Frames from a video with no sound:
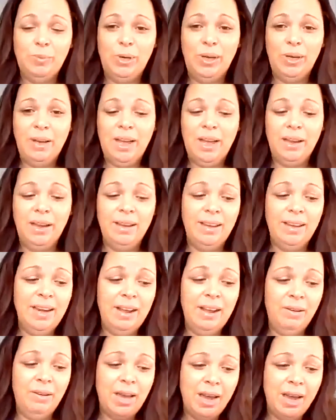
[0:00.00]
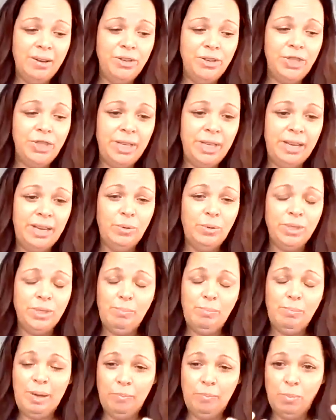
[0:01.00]
And coaching was
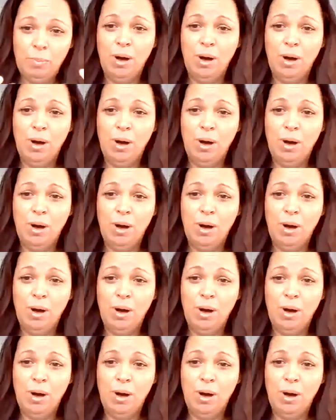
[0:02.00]
a big